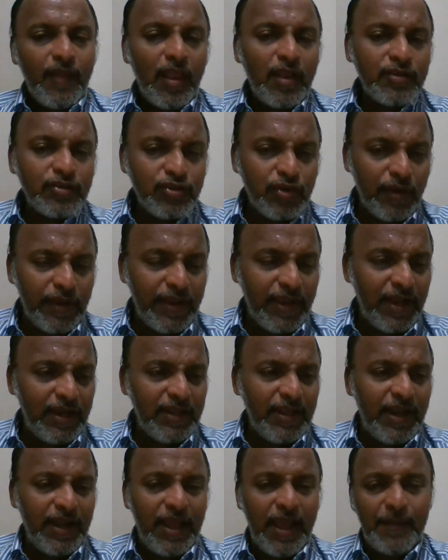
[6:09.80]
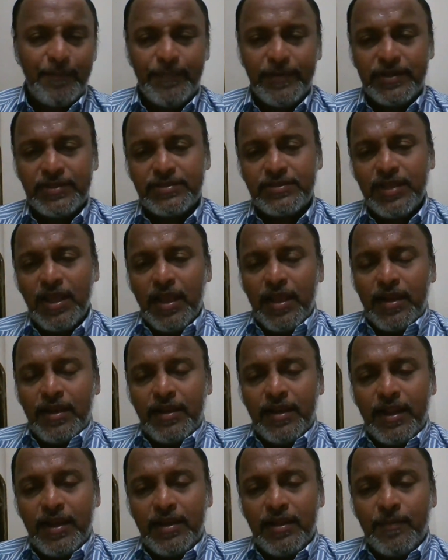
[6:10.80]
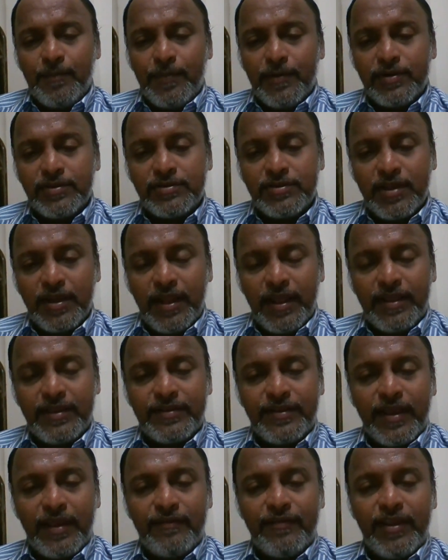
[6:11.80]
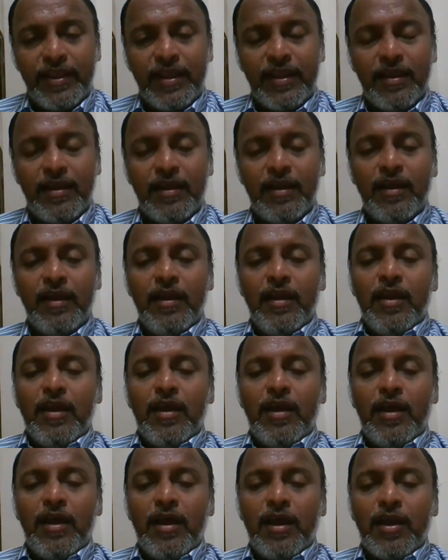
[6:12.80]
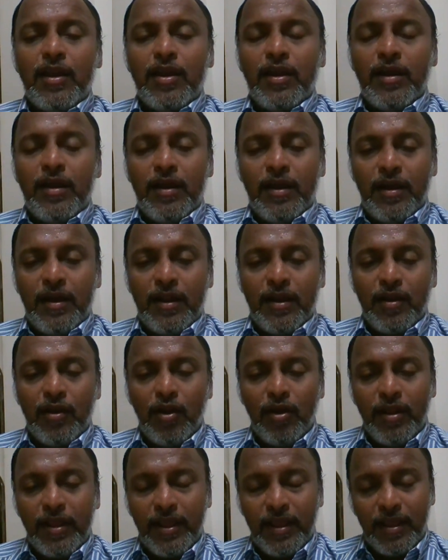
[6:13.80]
So here that happens that the person is having not